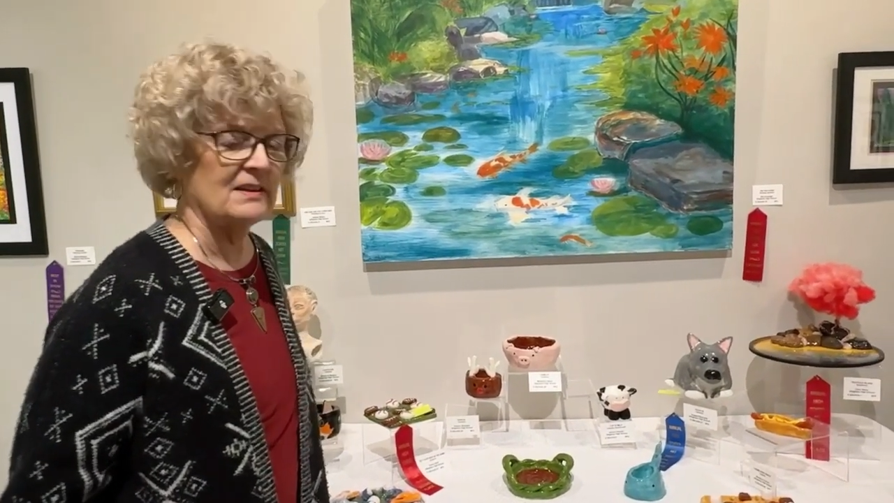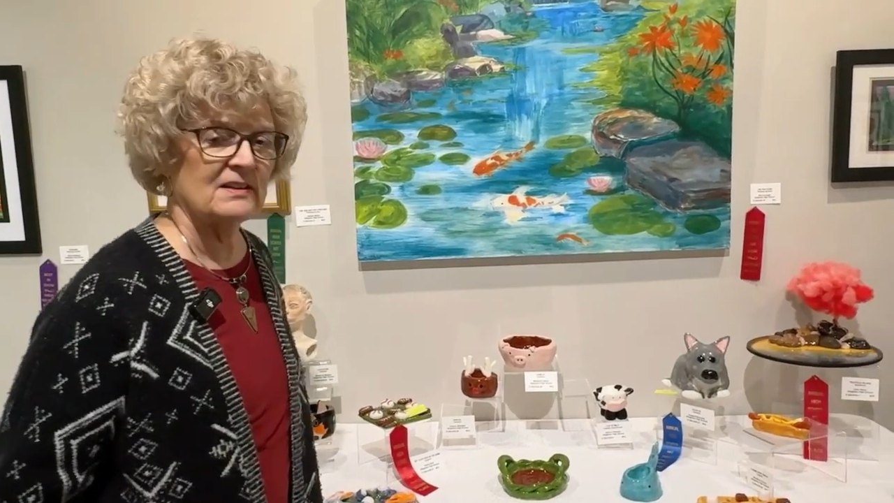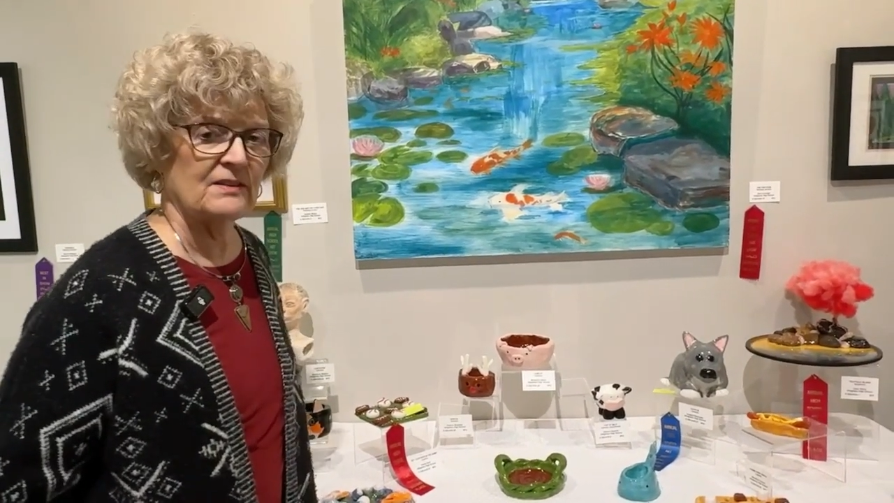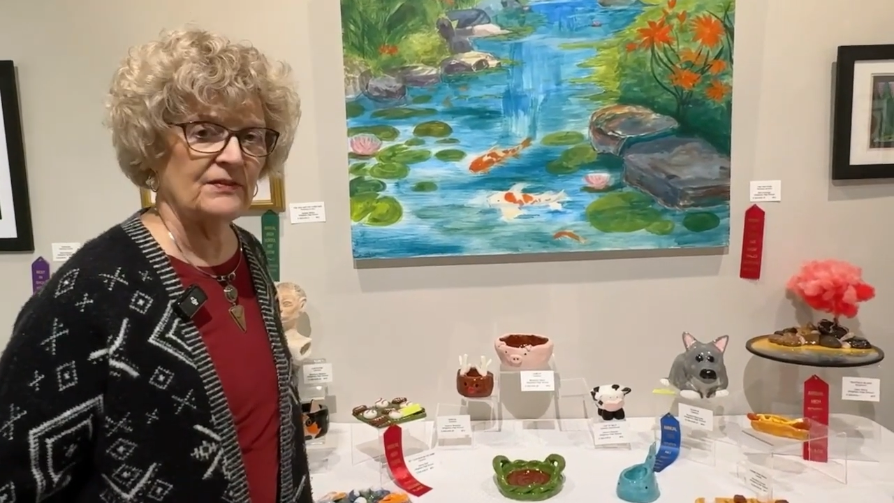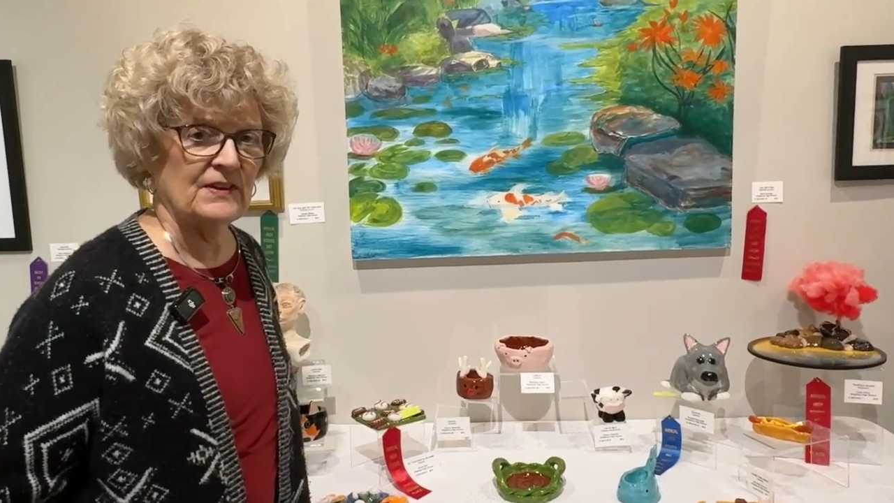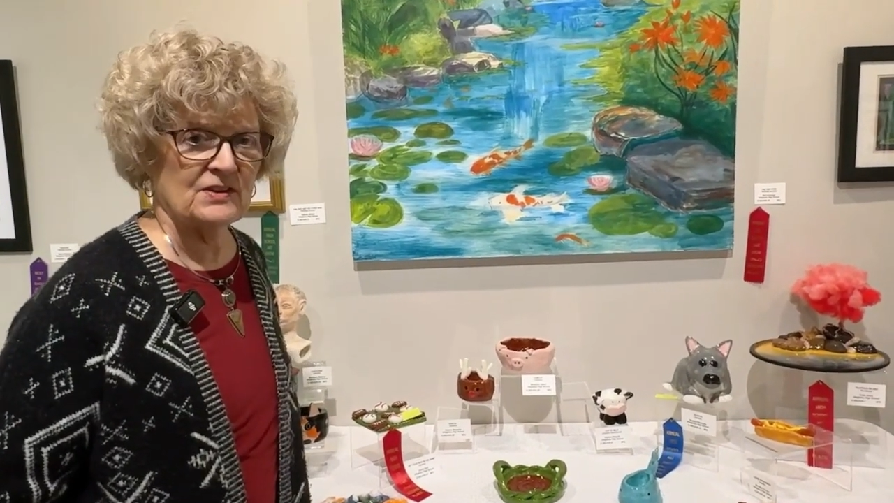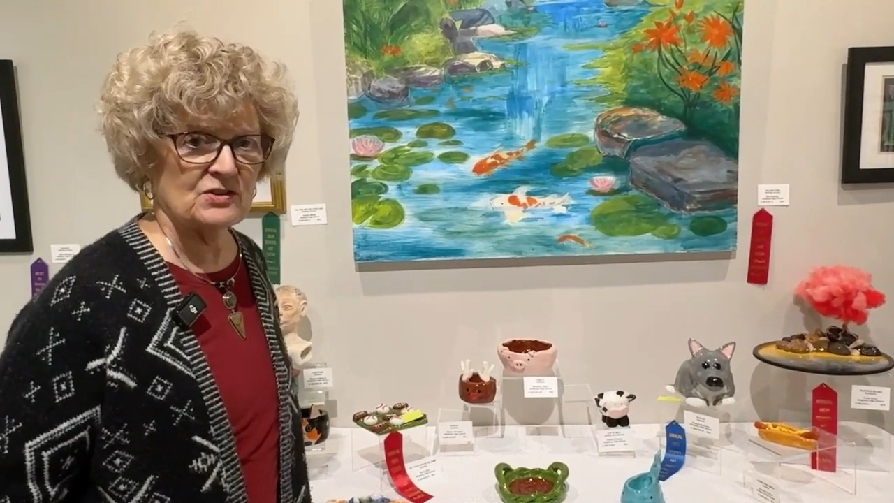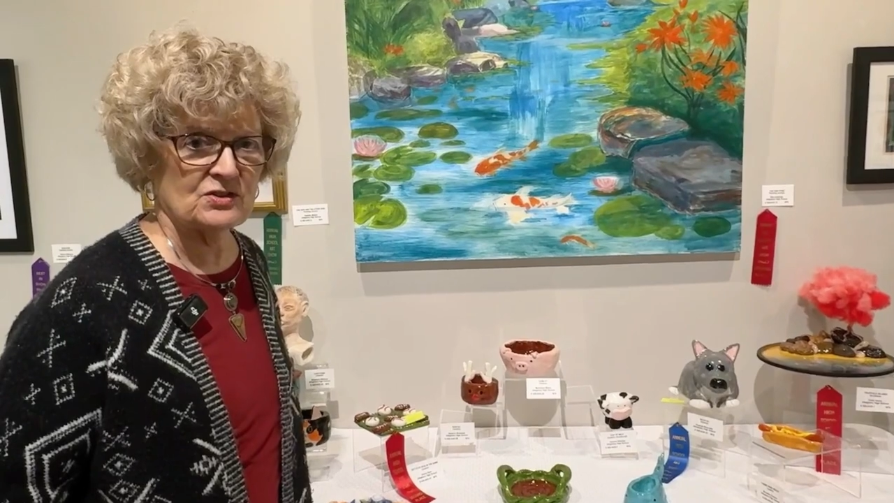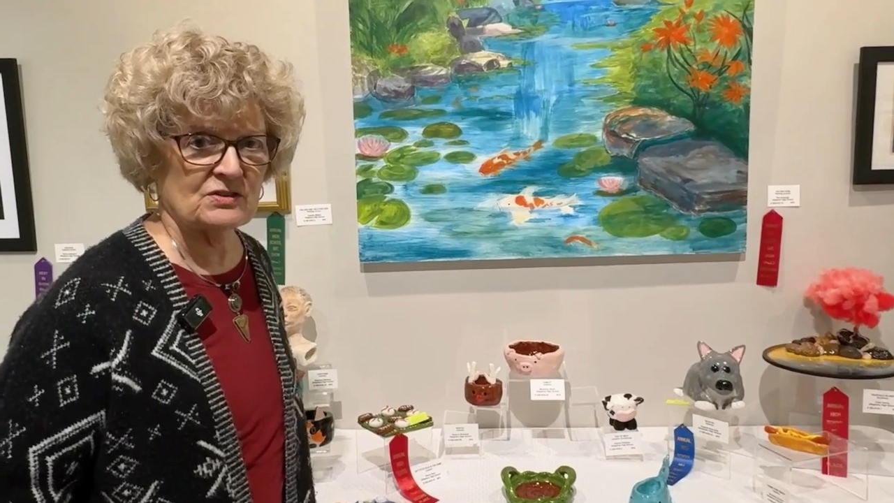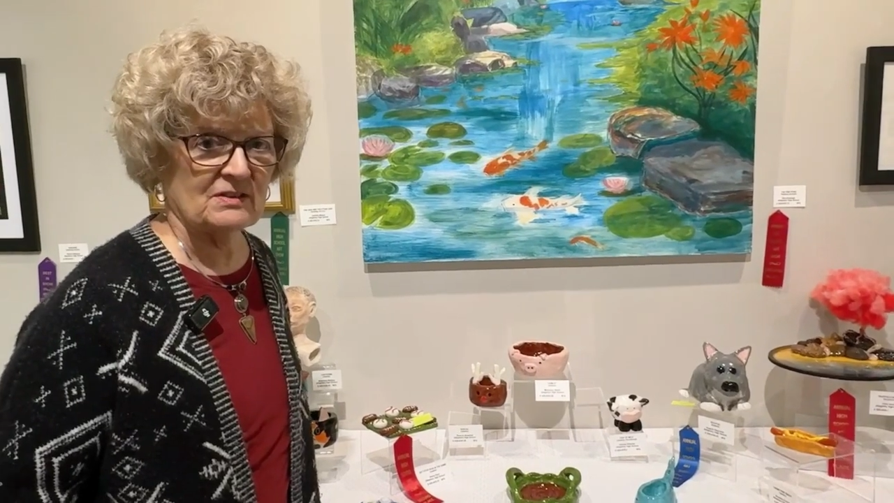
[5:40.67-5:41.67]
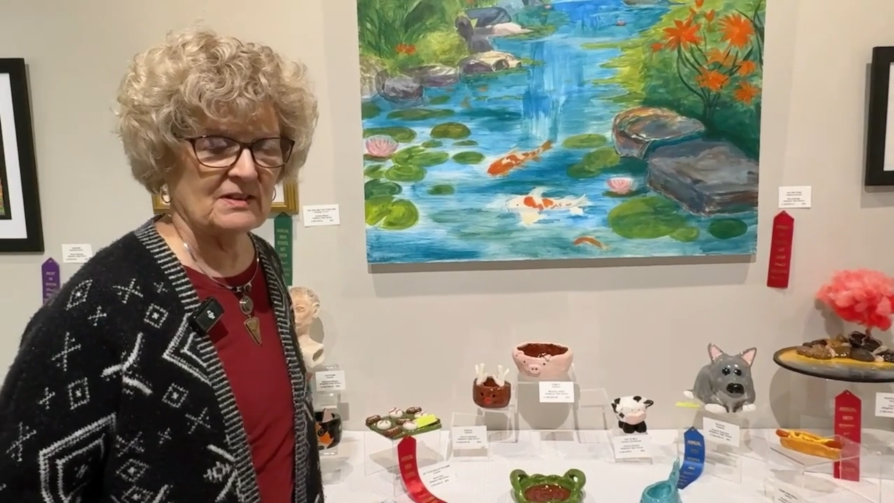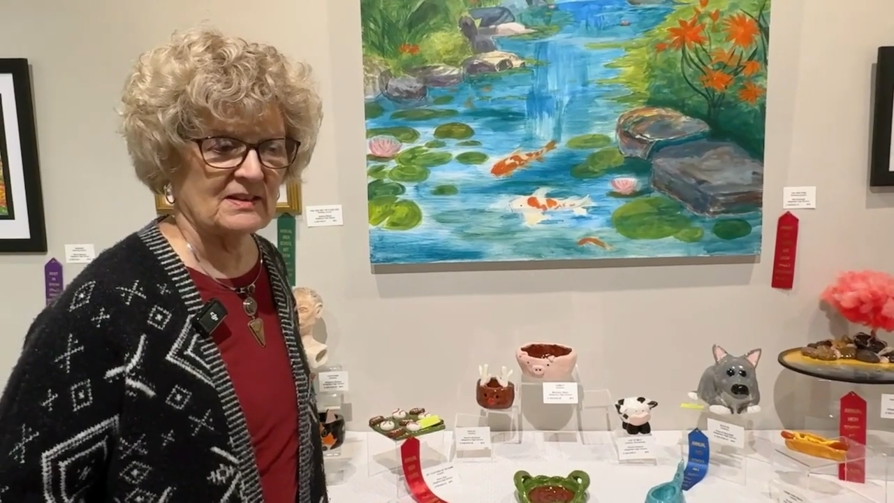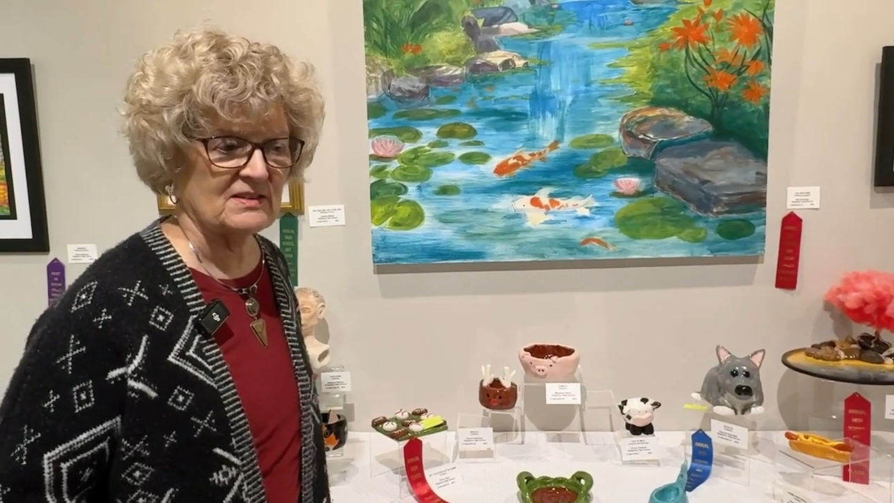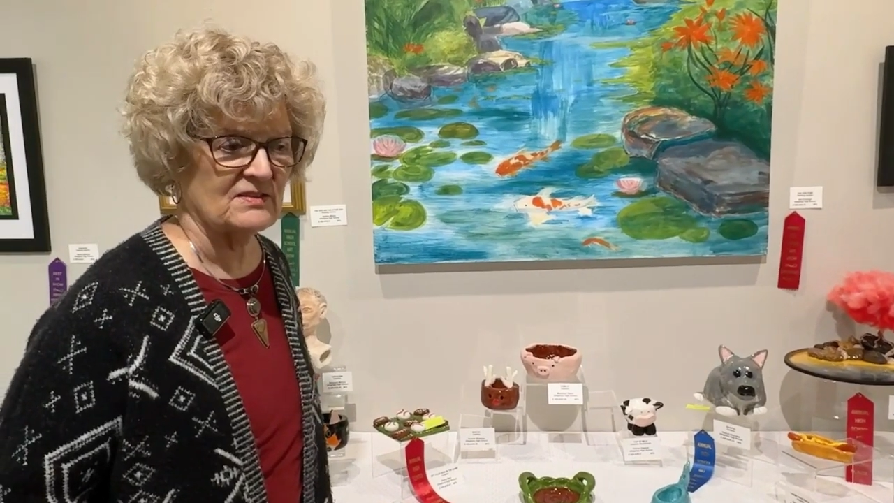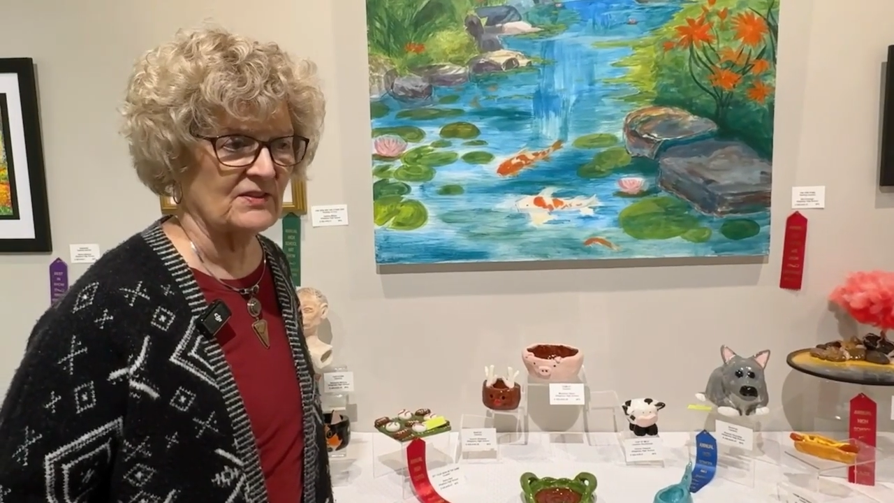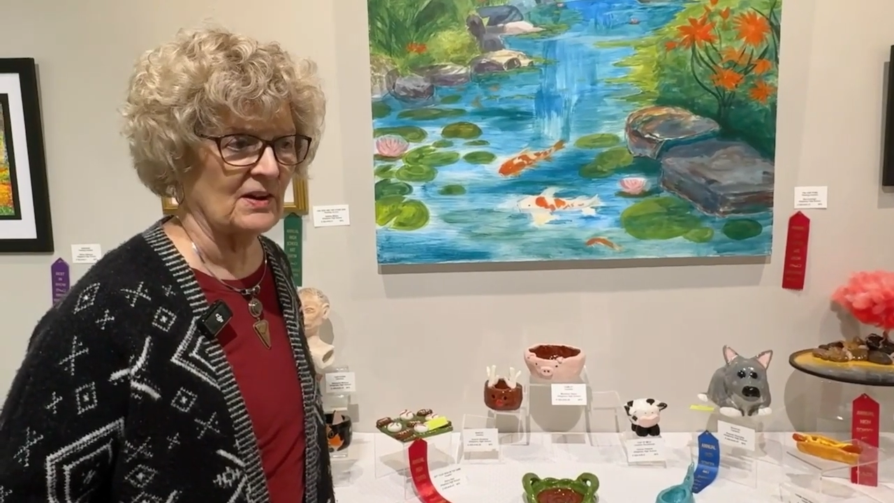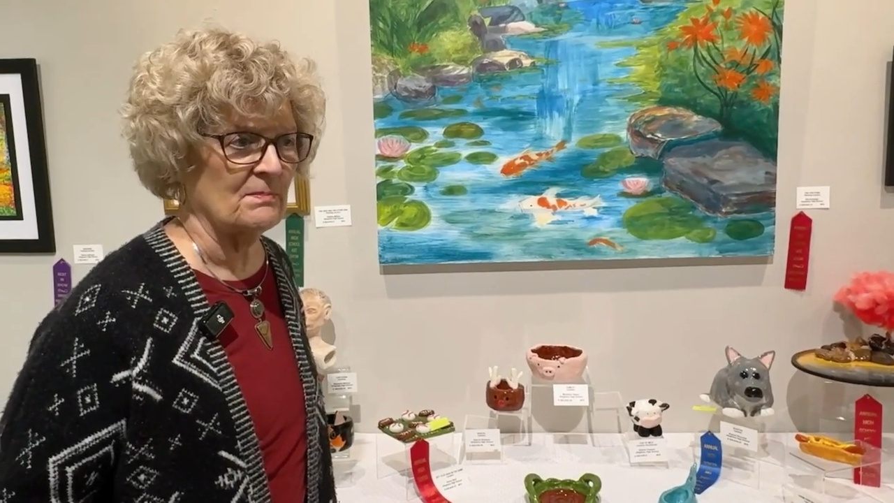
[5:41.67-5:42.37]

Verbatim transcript: then the fish, and that's a very